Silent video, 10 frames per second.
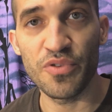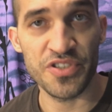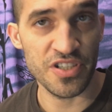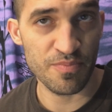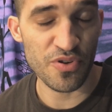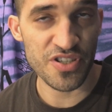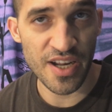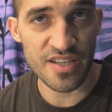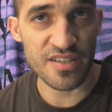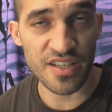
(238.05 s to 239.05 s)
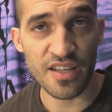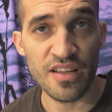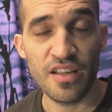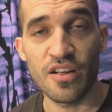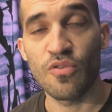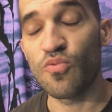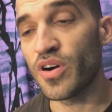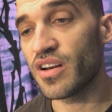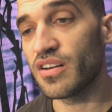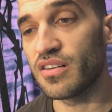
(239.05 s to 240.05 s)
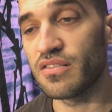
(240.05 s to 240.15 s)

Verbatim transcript: which is precisely what